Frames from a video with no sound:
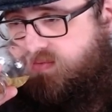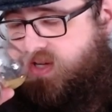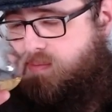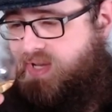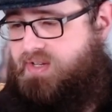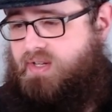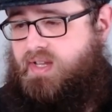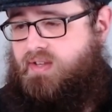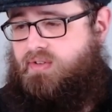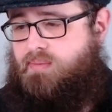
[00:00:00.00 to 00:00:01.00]

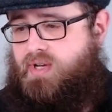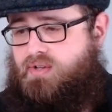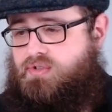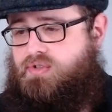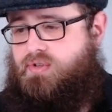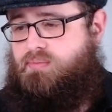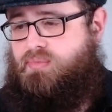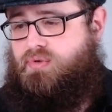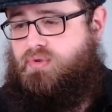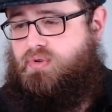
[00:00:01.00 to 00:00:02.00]
immediately. It's a much
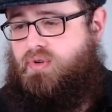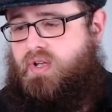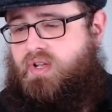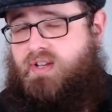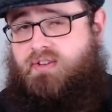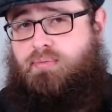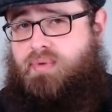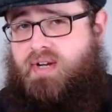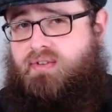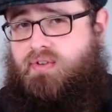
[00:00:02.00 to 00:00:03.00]
more
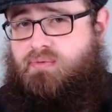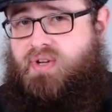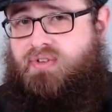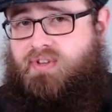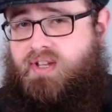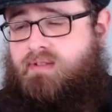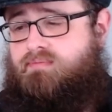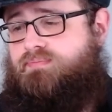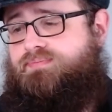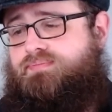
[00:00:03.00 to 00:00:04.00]
expressive whiskey.
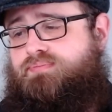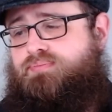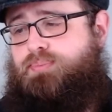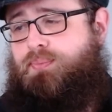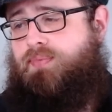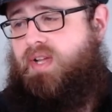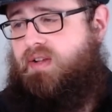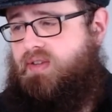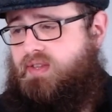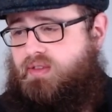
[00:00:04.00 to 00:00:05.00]

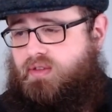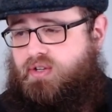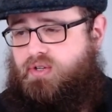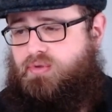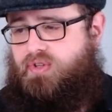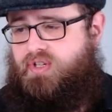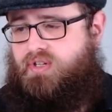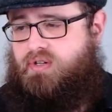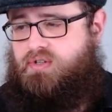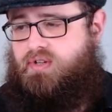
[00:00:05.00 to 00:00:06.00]
I think that the nose on the
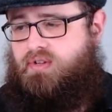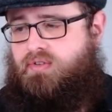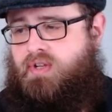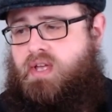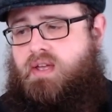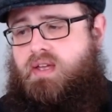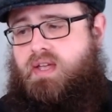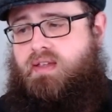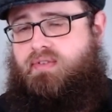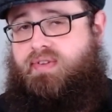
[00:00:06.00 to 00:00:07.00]
Cairdeas,
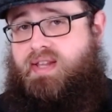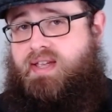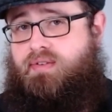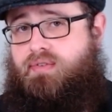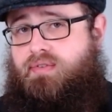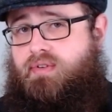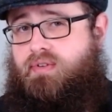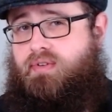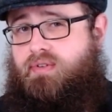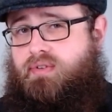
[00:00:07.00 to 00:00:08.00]
it's less
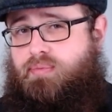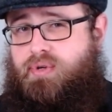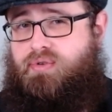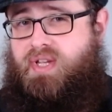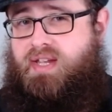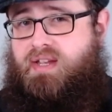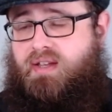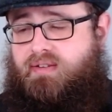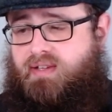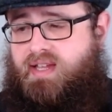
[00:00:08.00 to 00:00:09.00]
smoky,
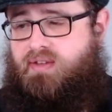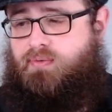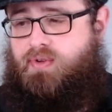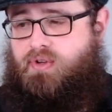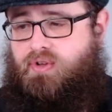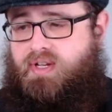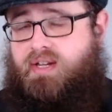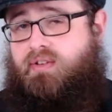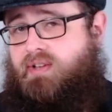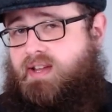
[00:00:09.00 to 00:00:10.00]
it's less phenolic,
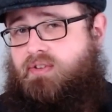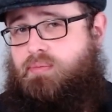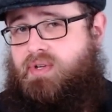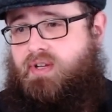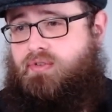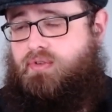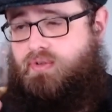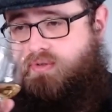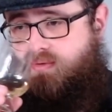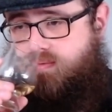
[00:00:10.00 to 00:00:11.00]
it's less medicinal.